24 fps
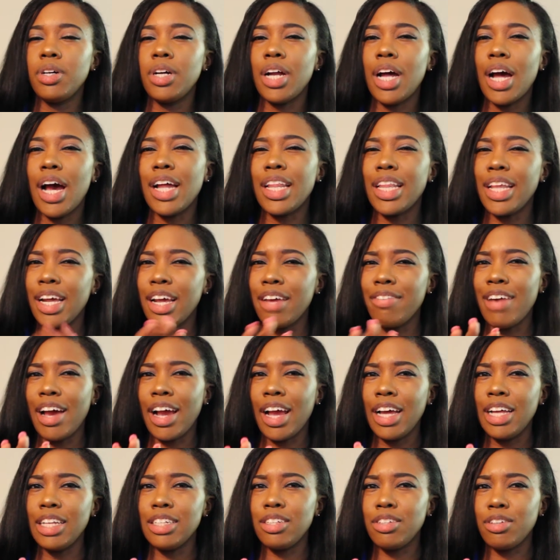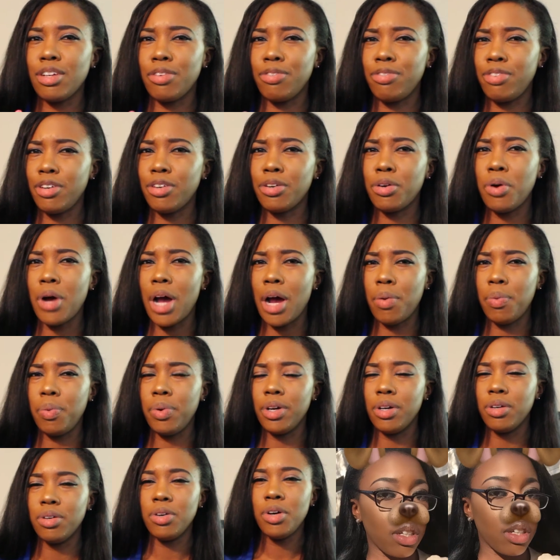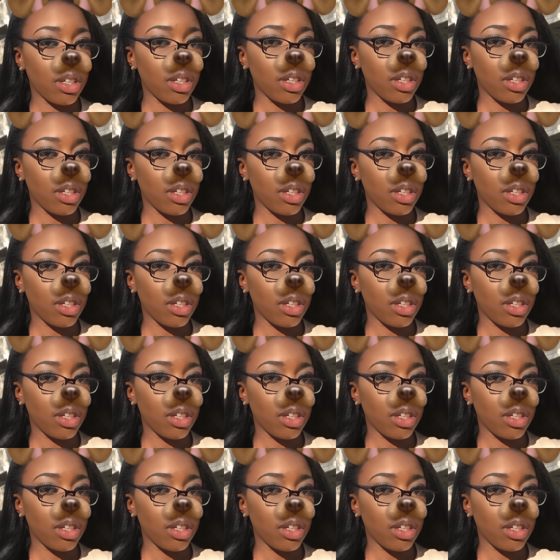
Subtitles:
I think if I can insert a photo, I will.